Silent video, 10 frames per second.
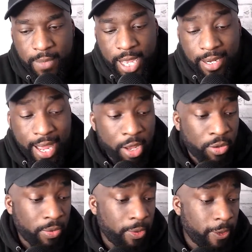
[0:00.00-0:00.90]

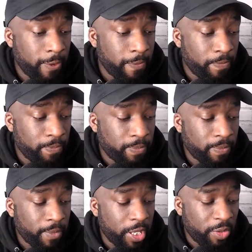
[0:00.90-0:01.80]
now
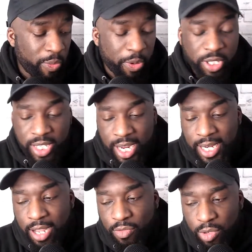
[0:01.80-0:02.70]
the report is saying
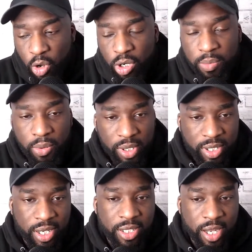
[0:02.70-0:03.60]
that Logan Paul is
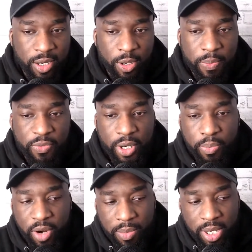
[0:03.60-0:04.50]
going to turn up for the
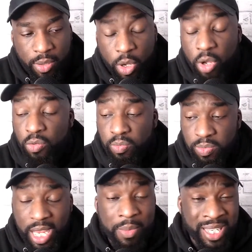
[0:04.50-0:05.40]
premiere. Well,
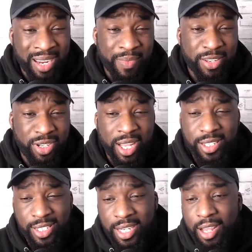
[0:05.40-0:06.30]
Sami Zayn actually announced,
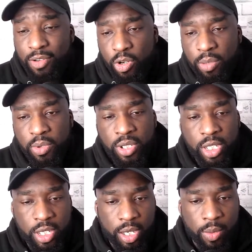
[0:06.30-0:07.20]
he said that Logan Paul is going
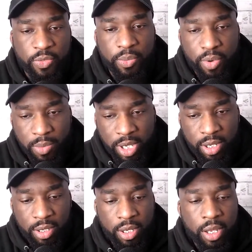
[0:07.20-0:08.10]
to turn up for the
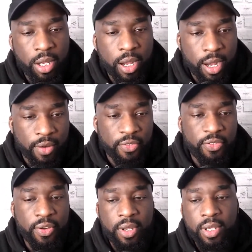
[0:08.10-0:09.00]
premiere
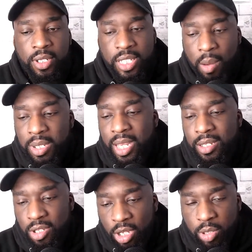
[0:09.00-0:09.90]
of Sami
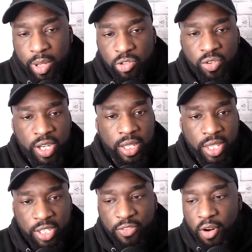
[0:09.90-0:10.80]
Zayn's documentary
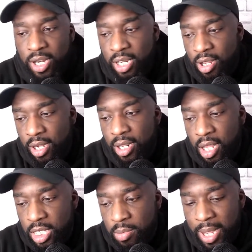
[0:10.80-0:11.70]
this Friday night
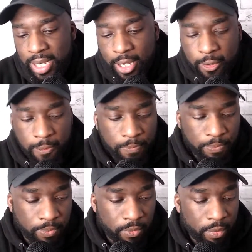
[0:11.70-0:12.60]
on SmackDown.
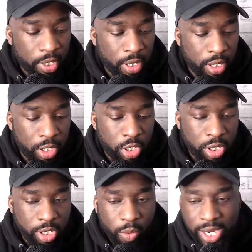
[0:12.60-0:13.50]

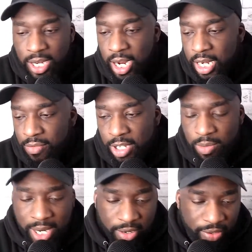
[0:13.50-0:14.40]
So where did I get the
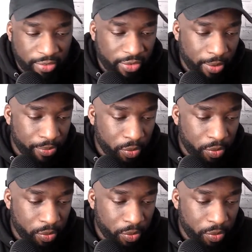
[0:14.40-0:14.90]
WrestleMania thing from?